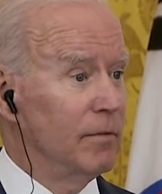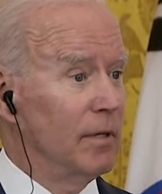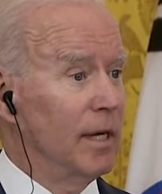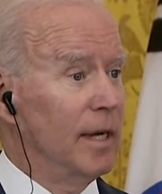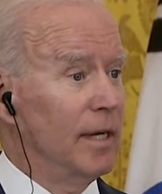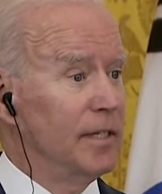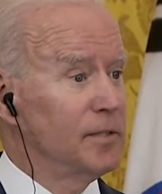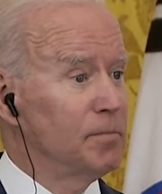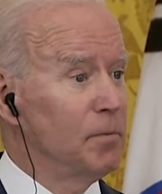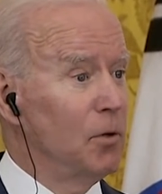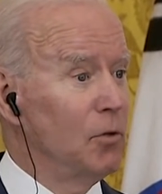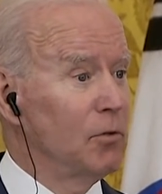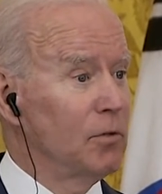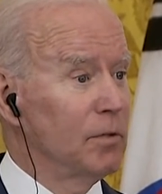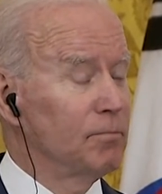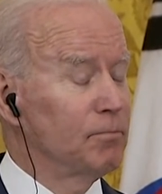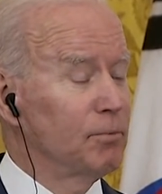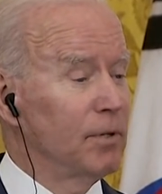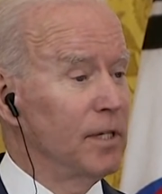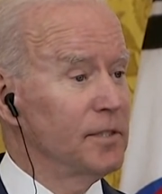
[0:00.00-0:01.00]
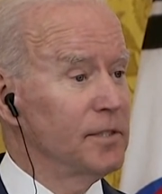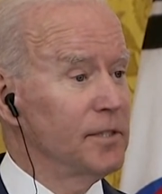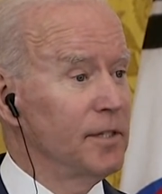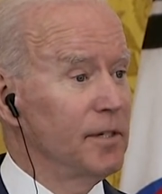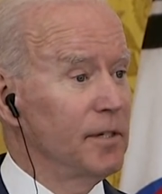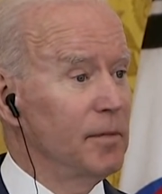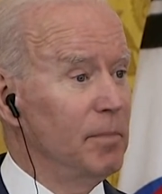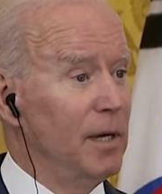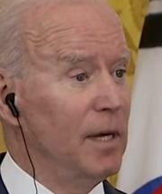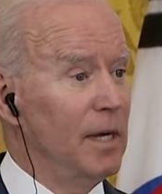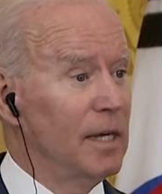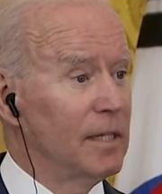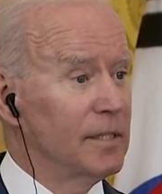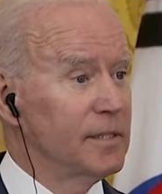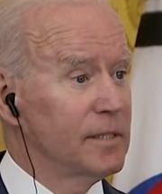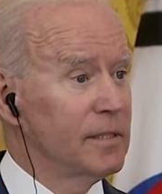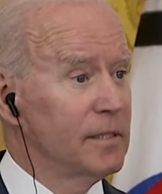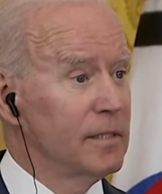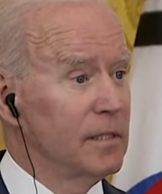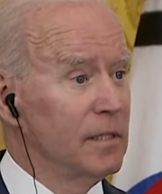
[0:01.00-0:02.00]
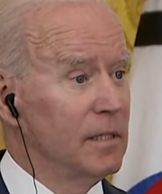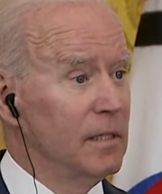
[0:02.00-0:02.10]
I spoke with President Abbas.